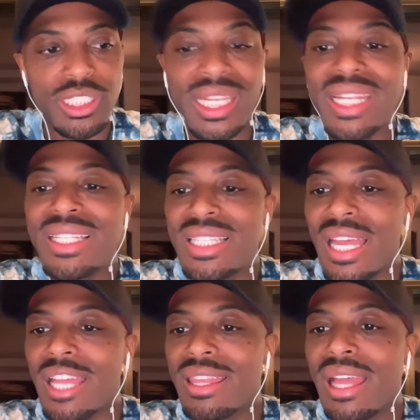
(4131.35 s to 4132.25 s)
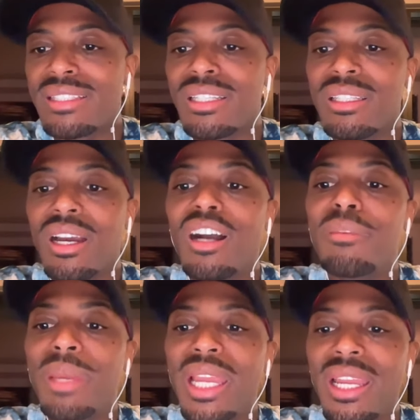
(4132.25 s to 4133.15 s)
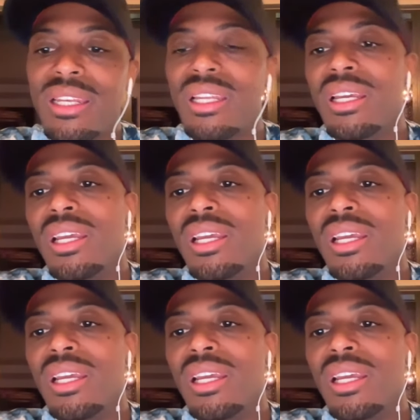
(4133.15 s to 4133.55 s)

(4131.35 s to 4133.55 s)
He said that to young men,